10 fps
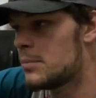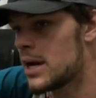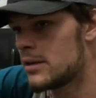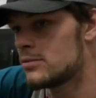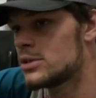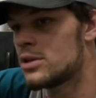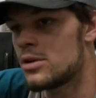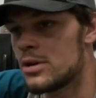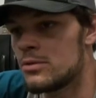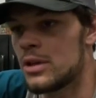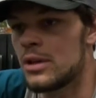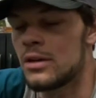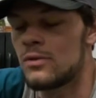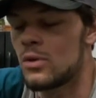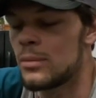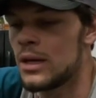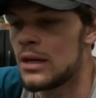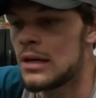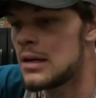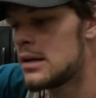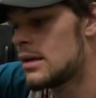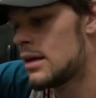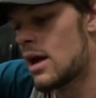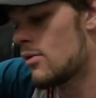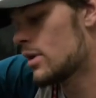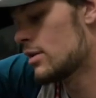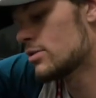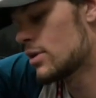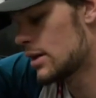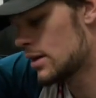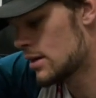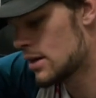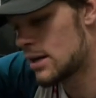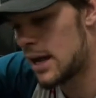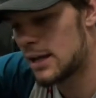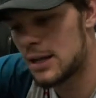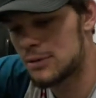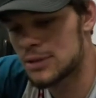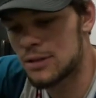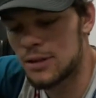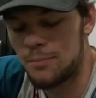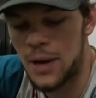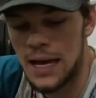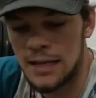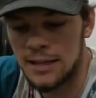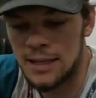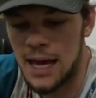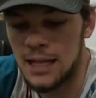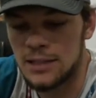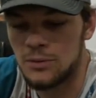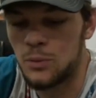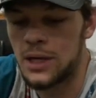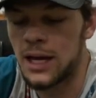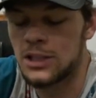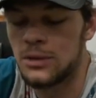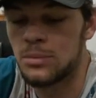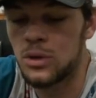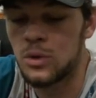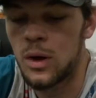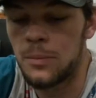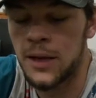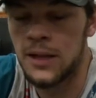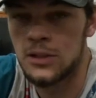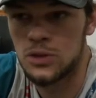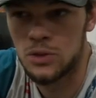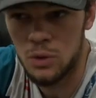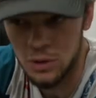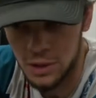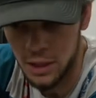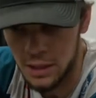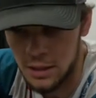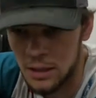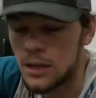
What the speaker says: The bike was turning really good for me. Everything was running good, and that was on the bike that we actually blew up in Georgia.